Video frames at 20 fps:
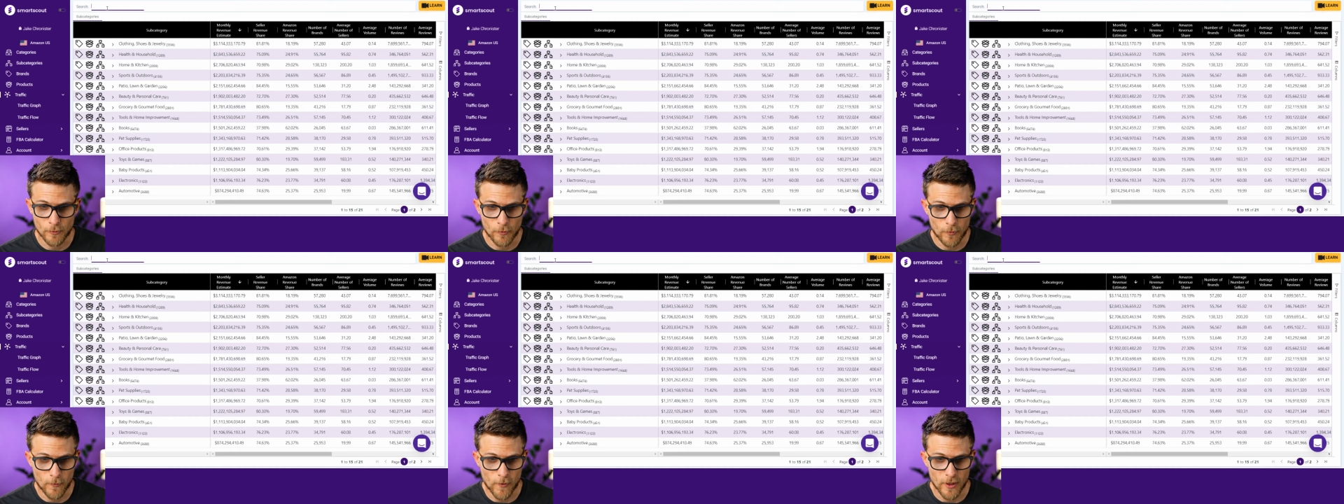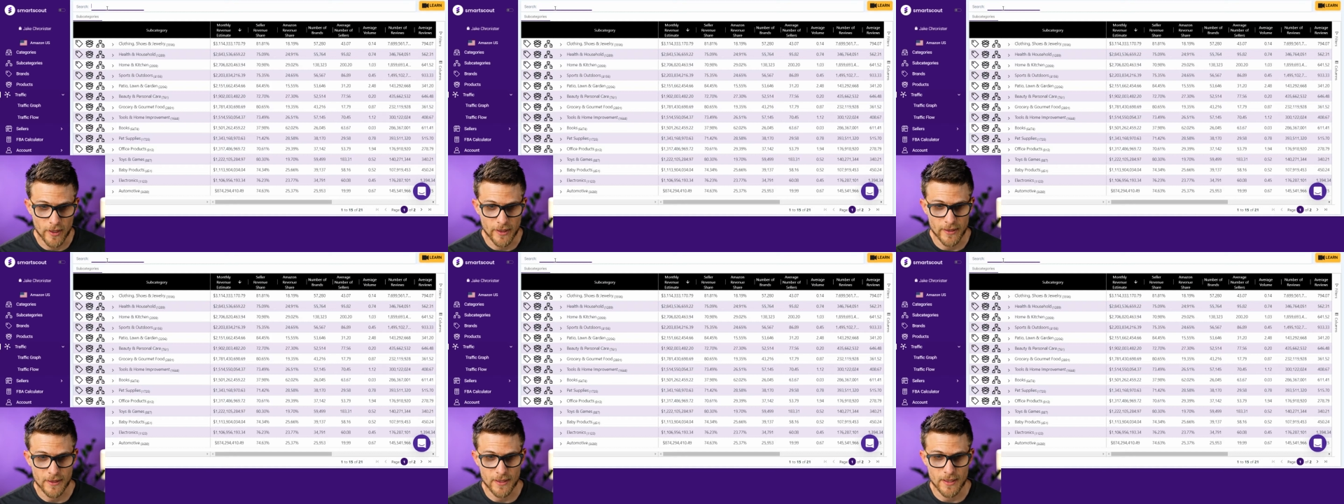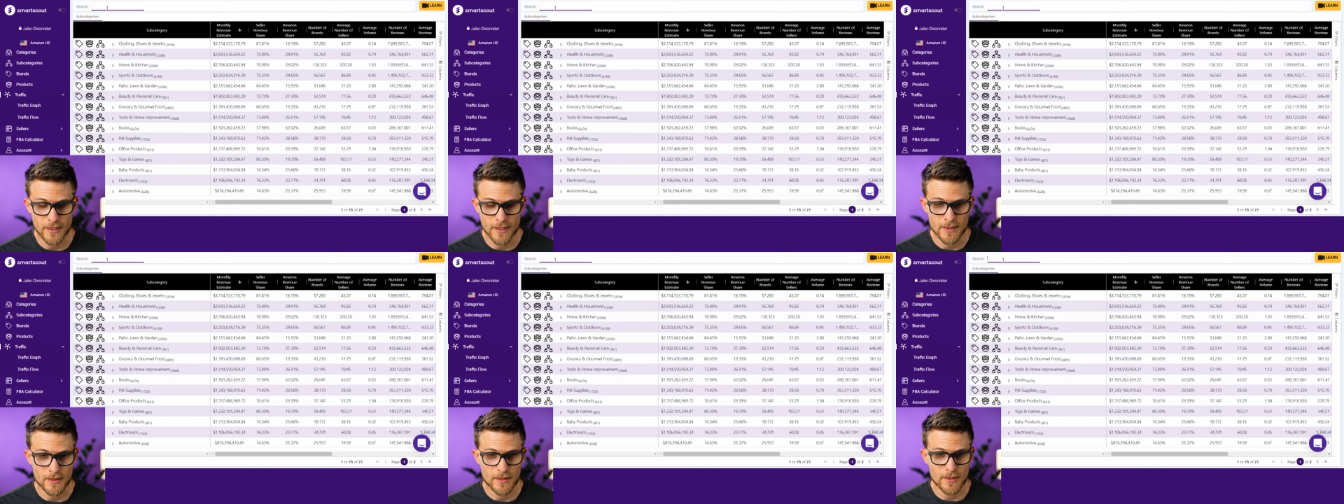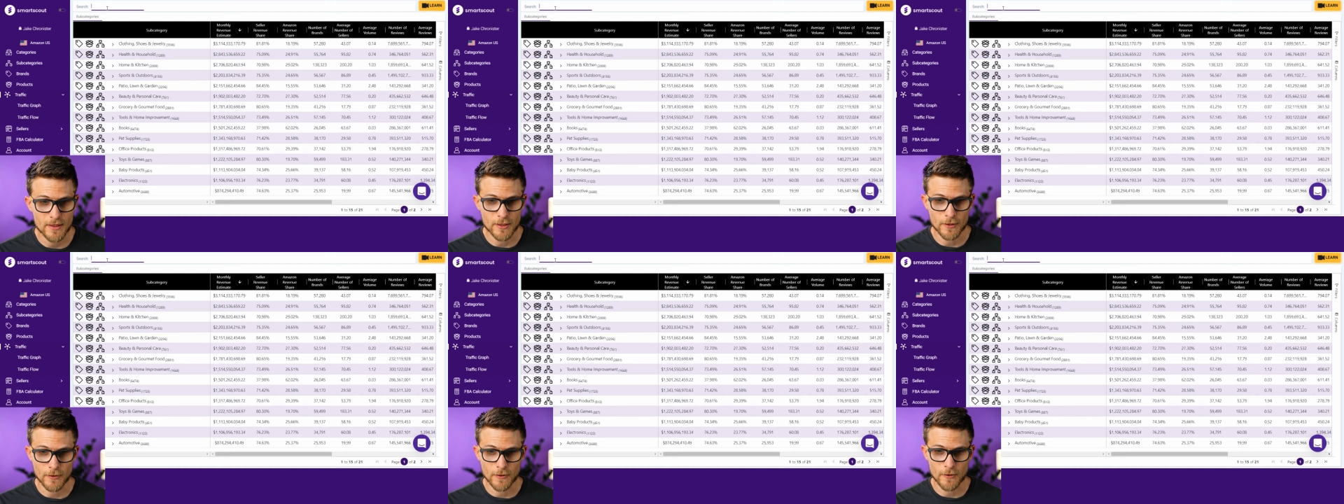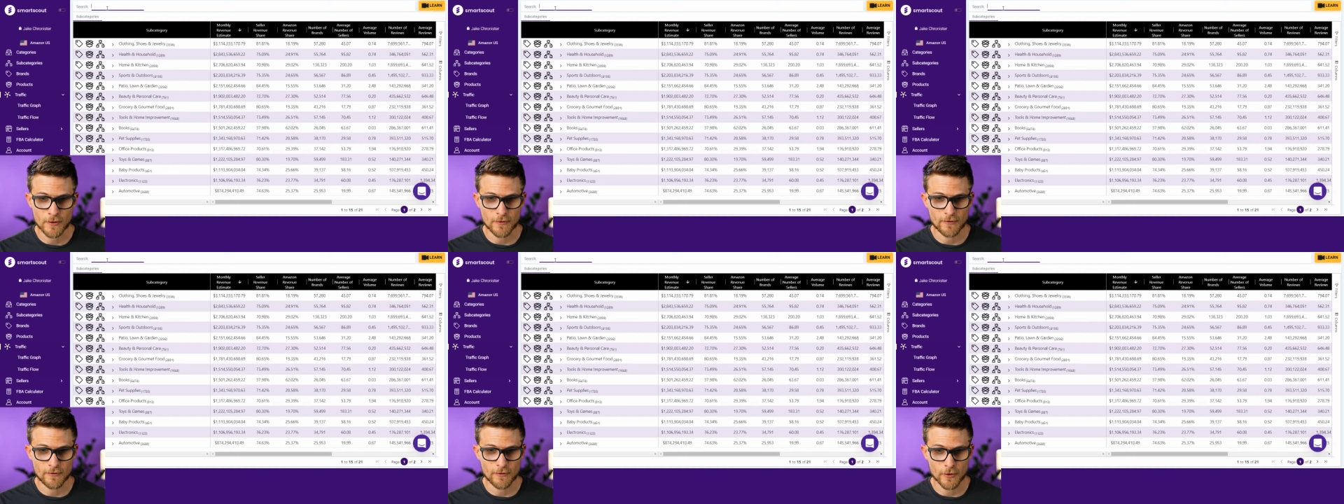One is to
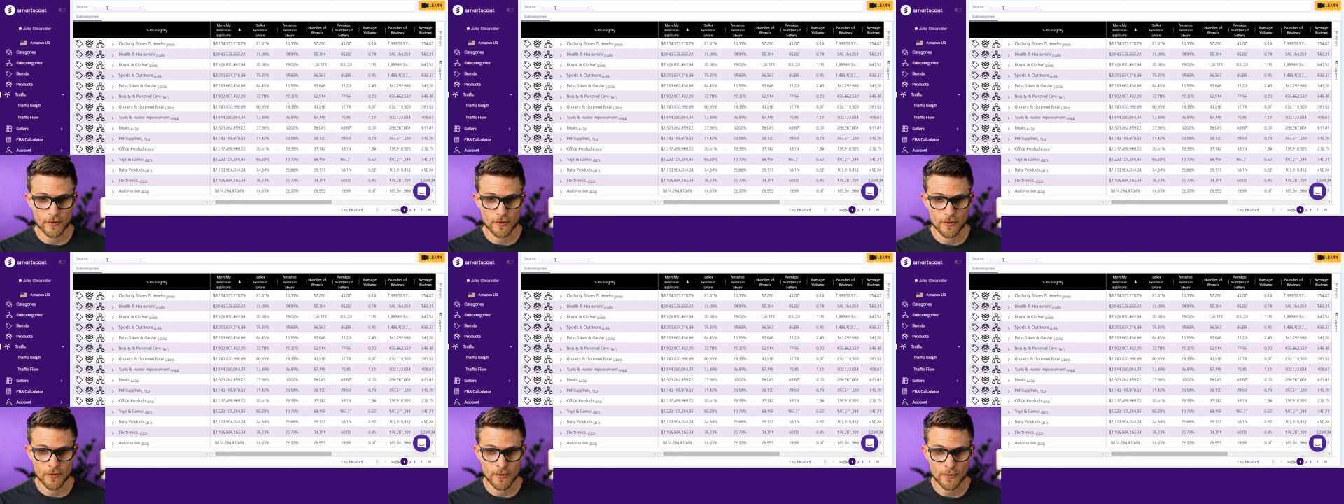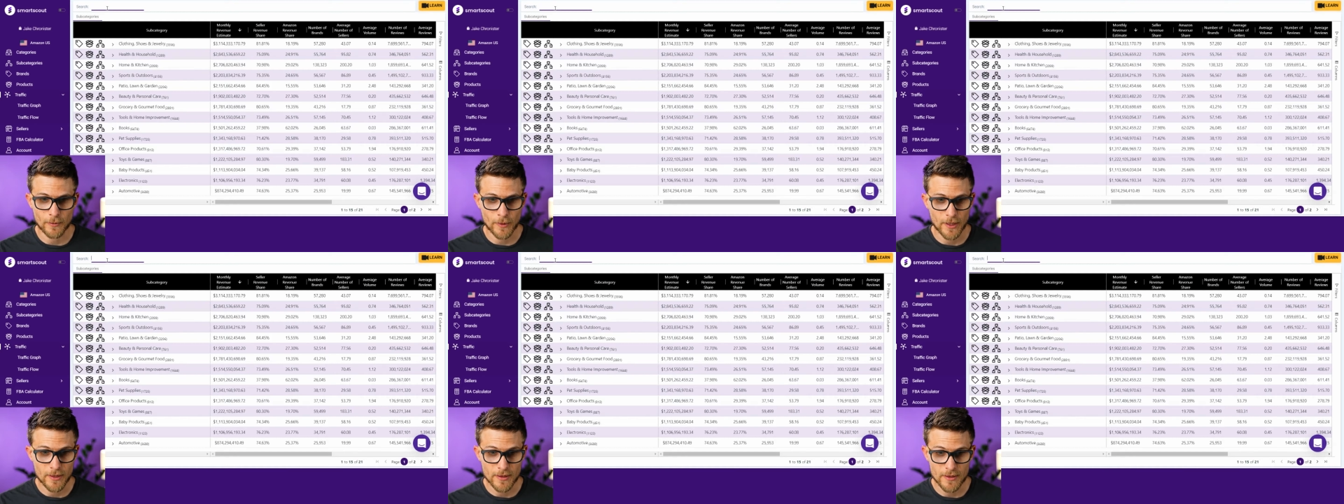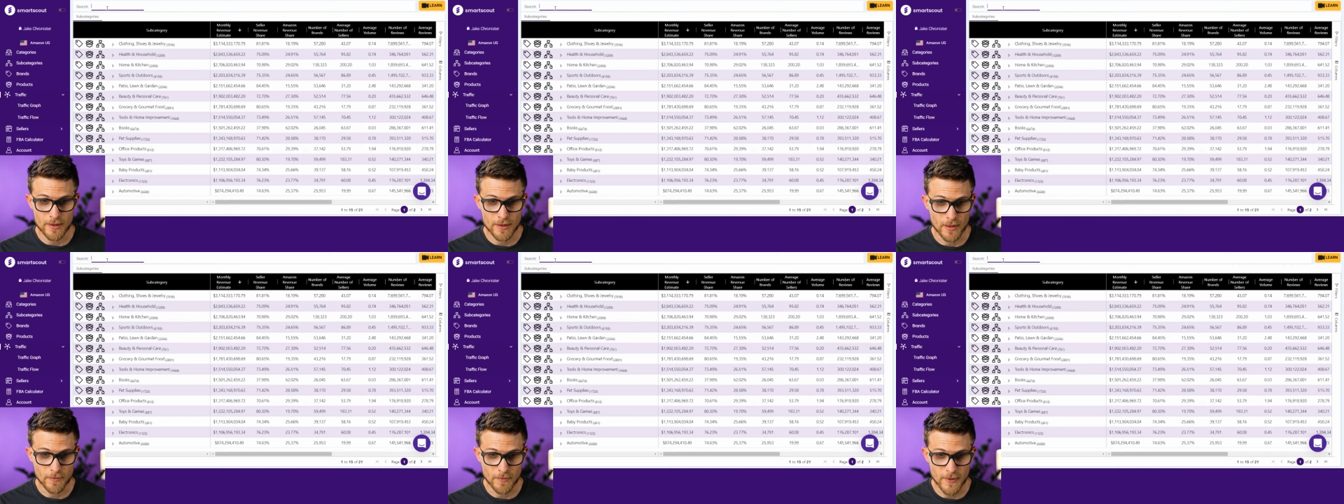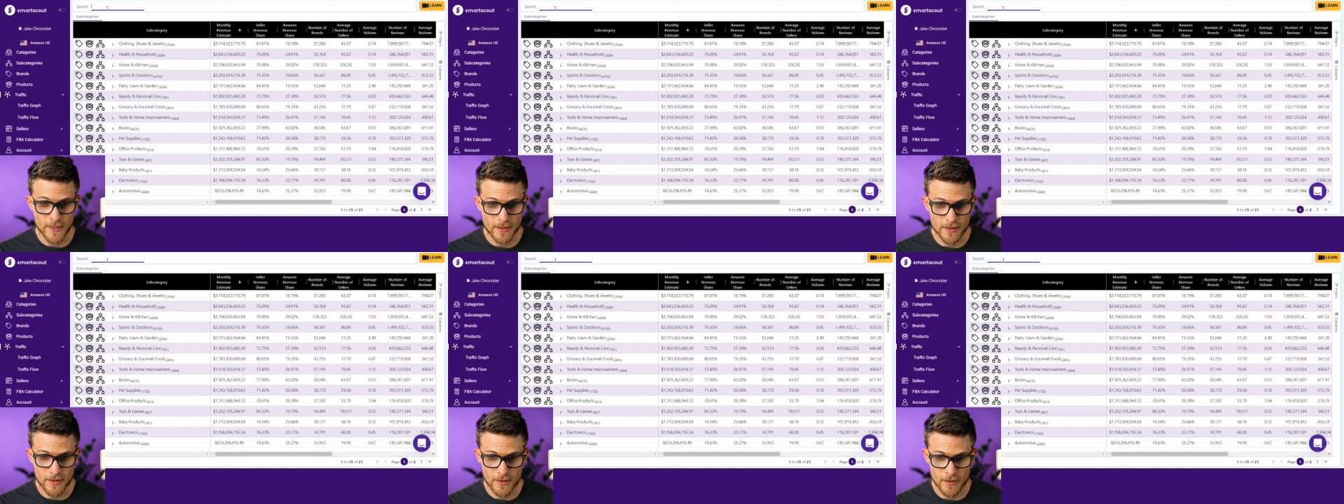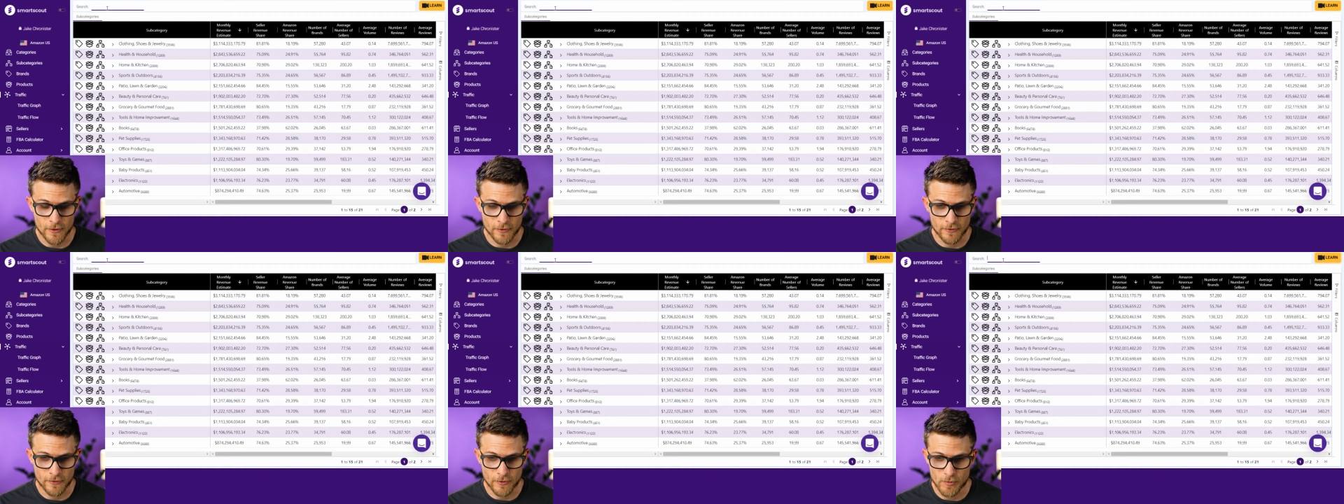look for something that
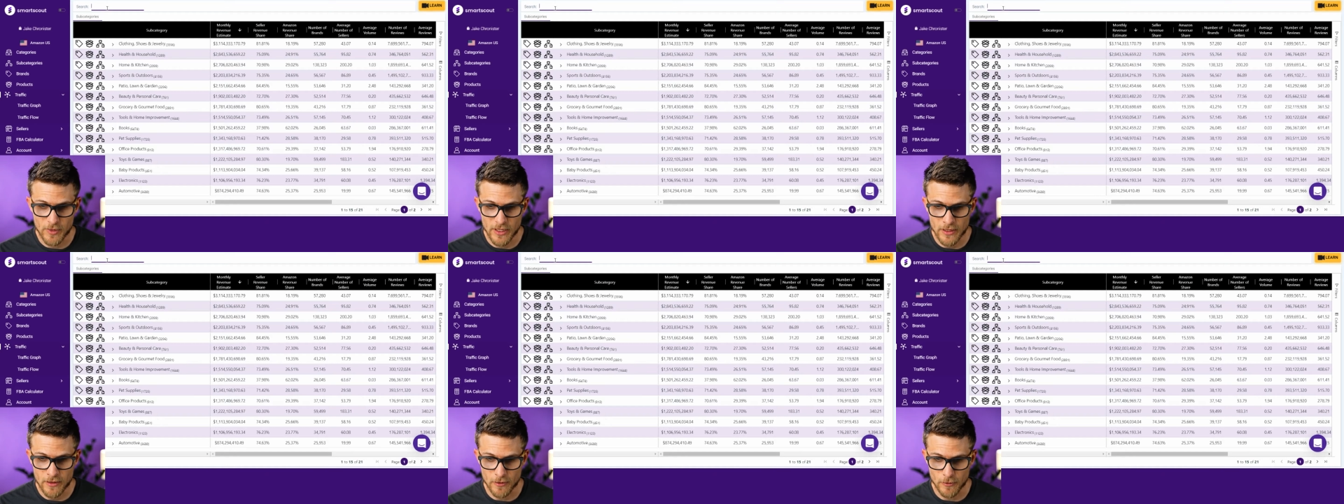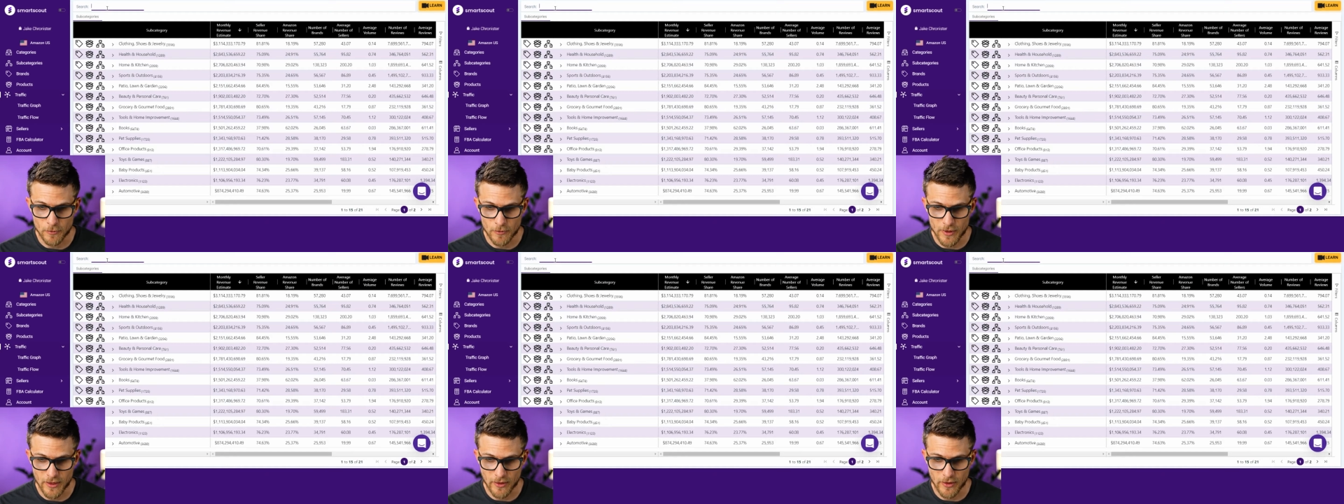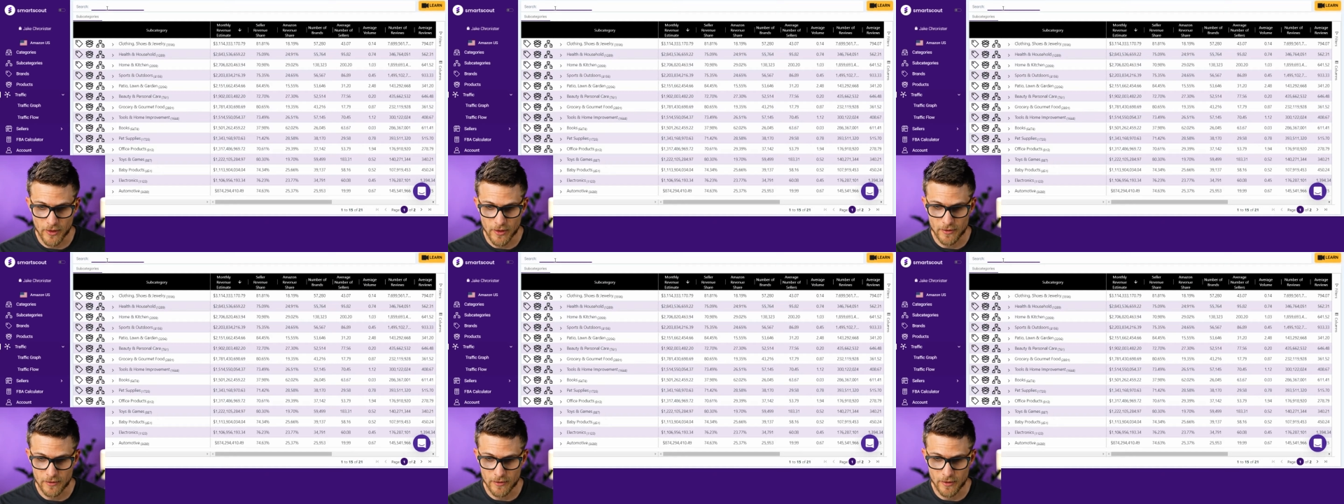you're familiar with.